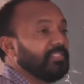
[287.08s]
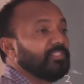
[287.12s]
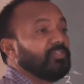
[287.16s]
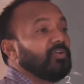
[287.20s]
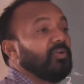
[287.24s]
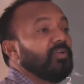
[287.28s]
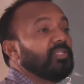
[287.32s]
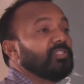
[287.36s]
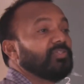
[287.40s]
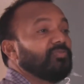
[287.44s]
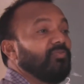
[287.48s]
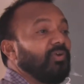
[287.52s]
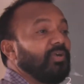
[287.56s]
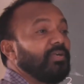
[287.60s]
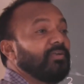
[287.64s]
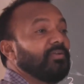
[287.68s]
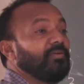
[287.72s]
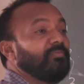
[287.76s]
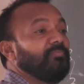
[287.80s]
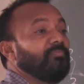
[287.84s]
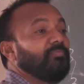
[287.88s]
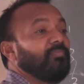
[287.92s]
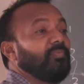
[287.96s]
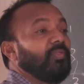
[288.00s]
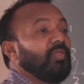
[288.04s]
is called as
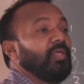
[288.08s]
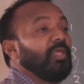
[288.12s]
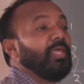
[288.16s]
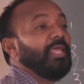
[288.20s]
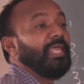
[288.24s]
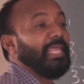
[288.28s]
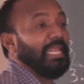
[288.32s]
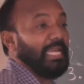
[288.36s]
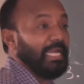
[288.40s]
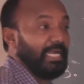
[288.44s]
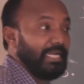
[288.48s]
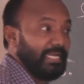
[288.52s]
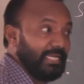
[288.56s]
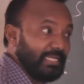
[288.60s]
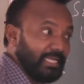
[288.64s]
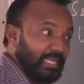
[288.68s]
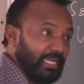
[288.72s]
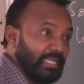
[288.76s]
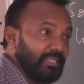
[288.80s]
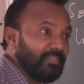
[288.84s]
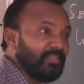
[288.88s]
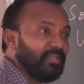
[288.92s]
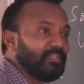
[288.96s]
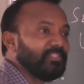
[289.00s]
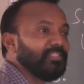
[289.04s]
quantum, electrical
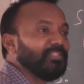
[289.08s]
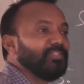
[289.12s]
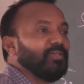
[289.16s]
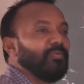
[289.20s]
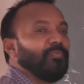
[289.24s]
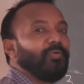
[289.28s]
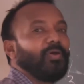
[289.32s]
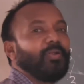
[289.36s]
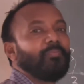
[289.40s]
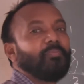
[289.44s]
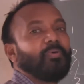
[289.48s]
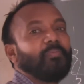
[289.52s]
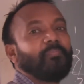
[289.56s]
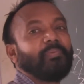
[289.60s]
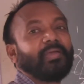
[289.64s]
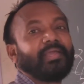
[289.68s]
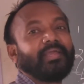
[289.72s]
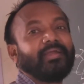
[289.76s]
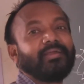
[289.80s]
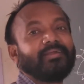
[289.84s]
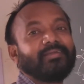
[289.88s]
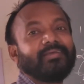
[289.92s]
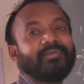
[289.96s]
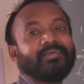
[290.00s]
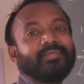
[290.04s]
energy in the form of
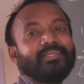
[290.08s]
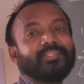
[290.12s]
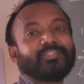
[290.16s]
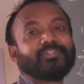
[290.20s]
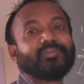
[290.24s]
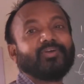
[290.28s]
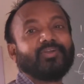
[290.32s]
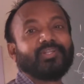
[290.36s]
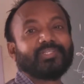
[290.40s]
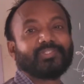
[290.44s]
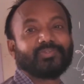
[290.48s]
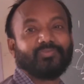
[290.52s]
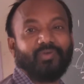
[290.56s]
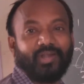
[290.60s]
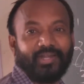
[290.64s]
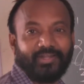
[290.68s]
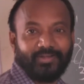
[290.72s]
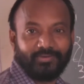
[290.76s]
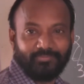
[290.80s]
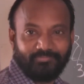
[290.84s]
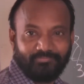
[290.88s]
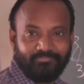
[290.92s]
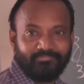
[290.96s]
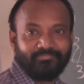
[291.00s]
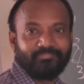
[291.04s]
packet is called as
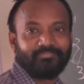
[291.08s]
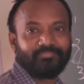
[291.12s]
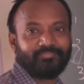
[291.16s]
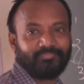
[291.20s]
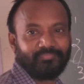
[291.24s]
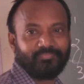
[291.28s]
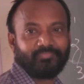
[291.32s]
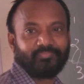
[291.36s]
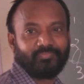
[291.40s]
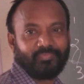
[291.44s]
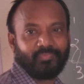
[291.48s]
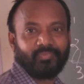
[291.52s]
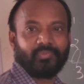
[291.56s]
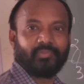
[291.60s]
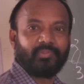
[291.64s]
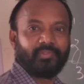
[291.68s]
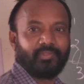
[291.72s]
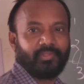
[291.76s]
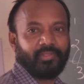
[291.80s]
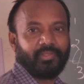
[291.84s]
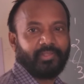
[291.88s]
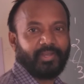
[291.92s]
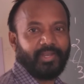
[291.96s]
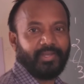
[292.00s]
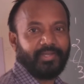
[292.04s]
quantum,
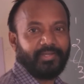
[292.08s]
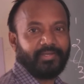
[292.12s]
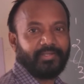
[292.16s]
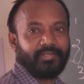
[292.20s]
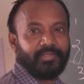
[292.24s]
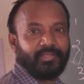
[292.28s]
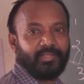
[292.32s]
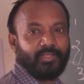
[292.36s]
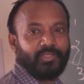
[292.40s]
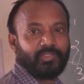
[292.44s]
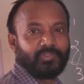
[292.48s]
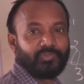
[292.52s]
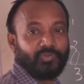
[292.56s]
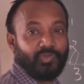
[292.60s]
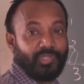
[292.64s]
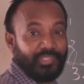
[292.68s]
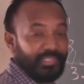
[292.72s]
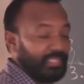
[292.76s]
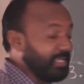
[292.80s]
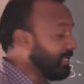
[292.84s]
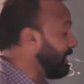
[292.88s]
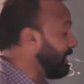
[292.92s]
right. So, in the